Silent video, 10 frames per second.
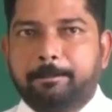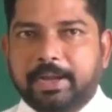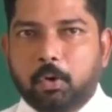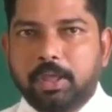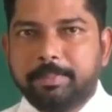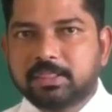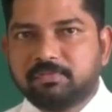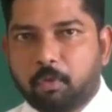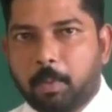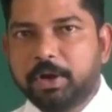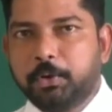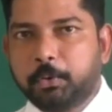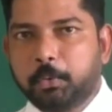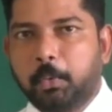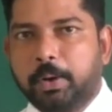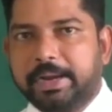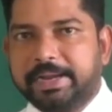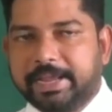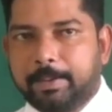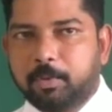Petroleum is formed due to
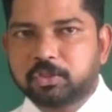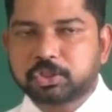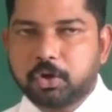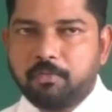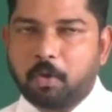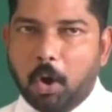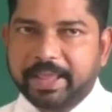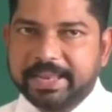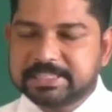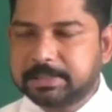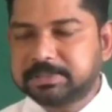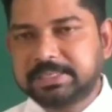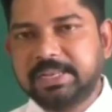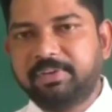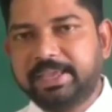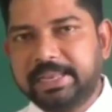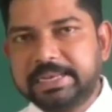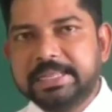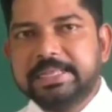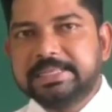decomposition of organisms living
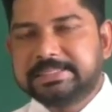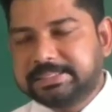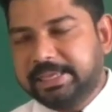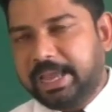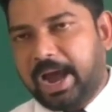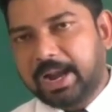in sea